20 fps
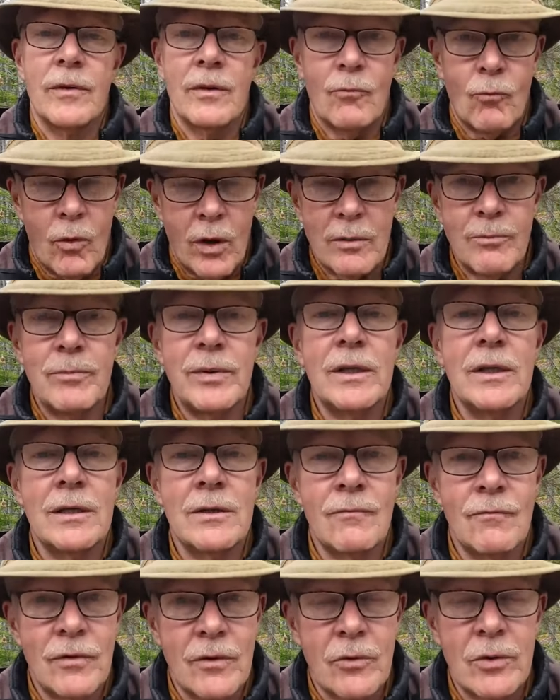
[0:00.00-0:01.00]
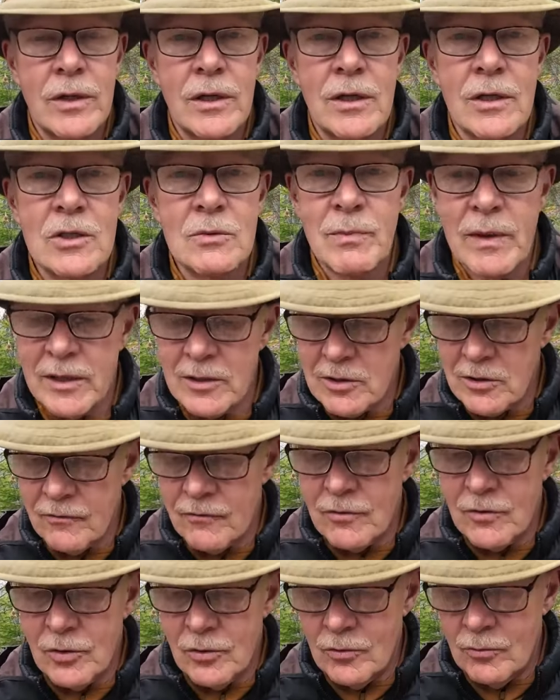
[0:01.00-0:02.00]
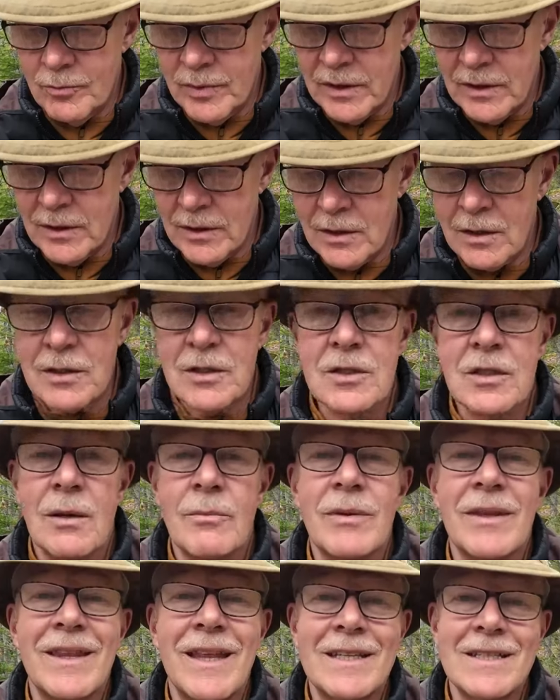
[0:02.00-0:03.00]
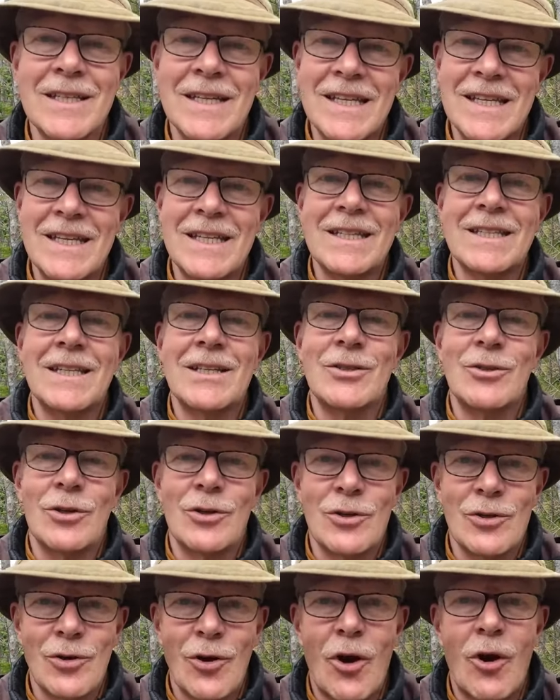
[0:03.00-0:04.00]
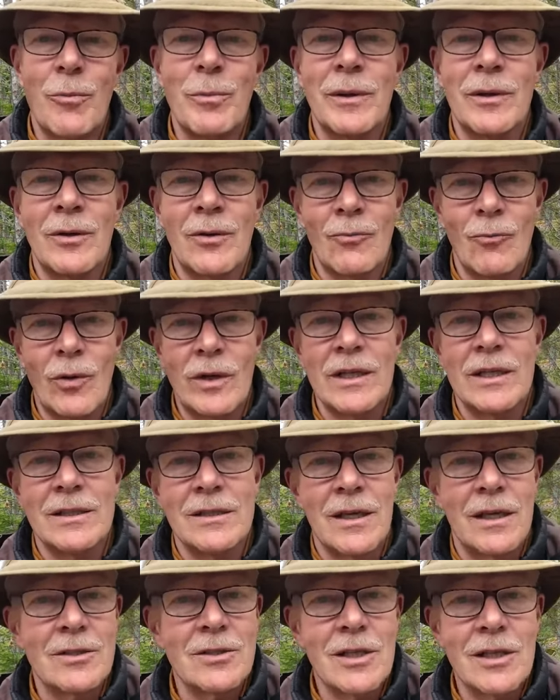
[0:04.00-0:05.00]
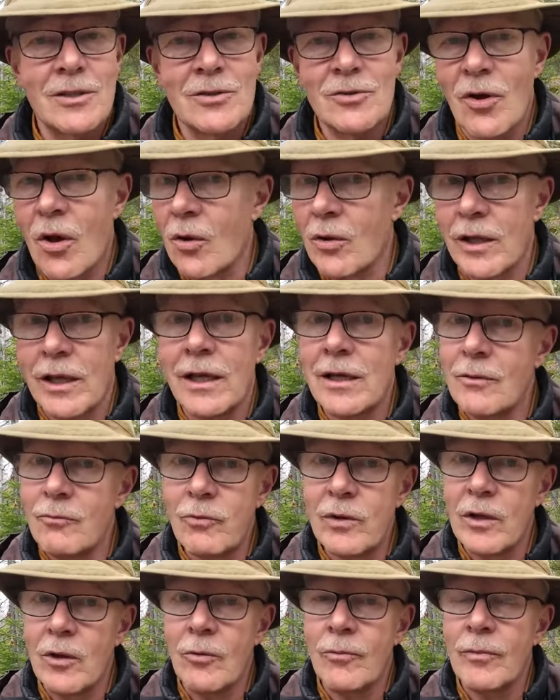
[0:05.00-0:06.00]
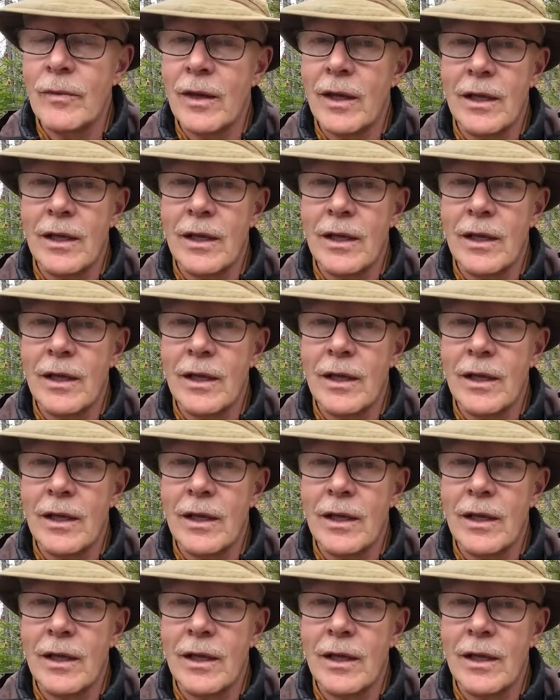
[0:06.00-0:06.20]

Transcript: One being very inexpensive, two being something that's easy to sharpen when it does get dull, and it will,